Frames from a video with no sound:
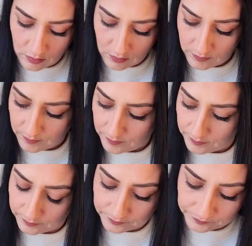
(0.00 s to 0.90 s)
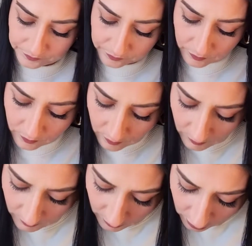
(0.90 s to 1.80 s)
one.
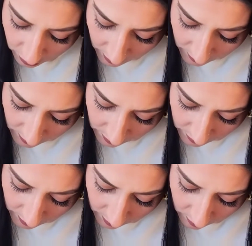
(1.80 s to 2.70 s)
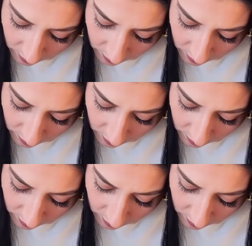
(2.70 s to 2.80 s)
Let's try this way.